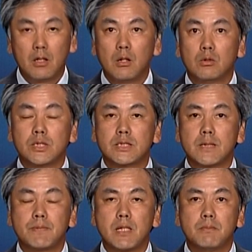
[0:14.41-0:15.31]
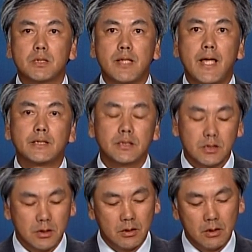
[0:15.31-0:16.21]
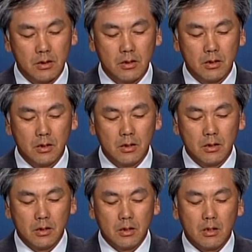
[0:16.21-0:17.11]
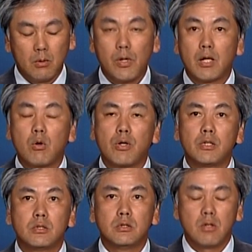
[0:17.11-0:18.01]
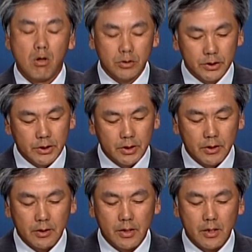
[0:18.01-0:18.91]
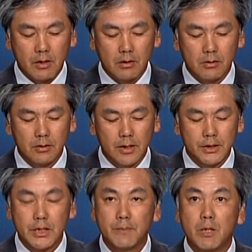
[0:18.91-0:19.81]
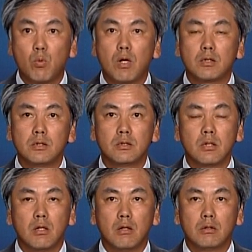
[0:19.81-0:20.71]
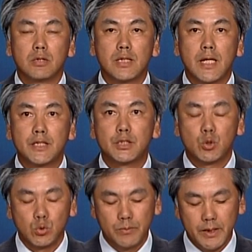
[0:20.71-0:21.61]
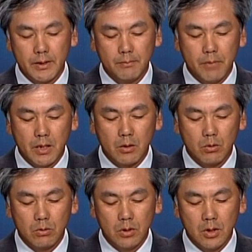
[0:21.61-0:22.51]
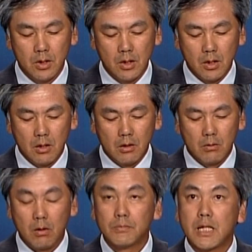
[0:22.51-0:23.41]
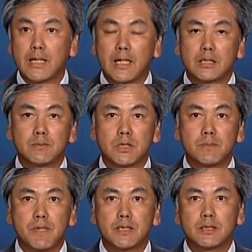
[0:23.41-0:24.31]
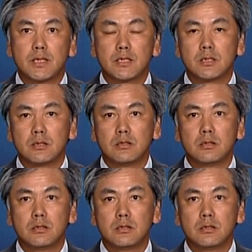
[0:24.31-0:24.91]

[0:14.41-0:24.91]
On the September 10th, we are going to launch the HTV-1 on the H2B vehicle from Tanegashima Space Center.